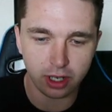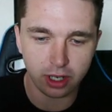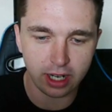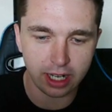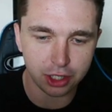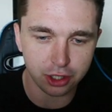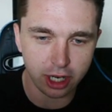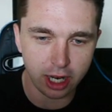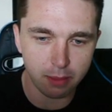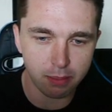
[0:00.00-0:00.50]
I
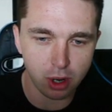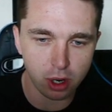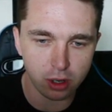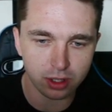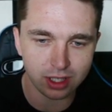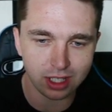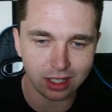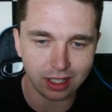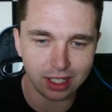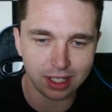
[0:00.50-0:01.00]
try and post
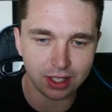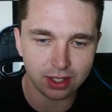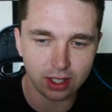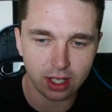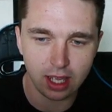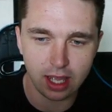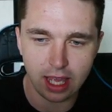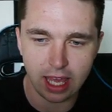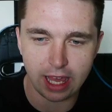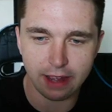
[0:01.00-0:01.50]
at least
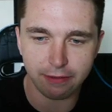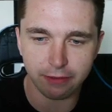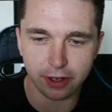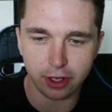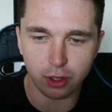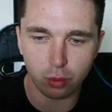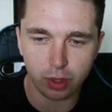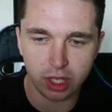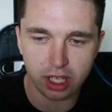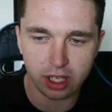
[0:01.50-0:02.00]
every
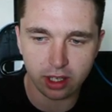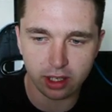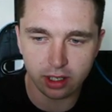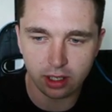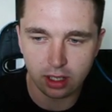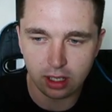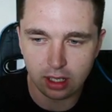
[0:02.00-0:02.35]
week.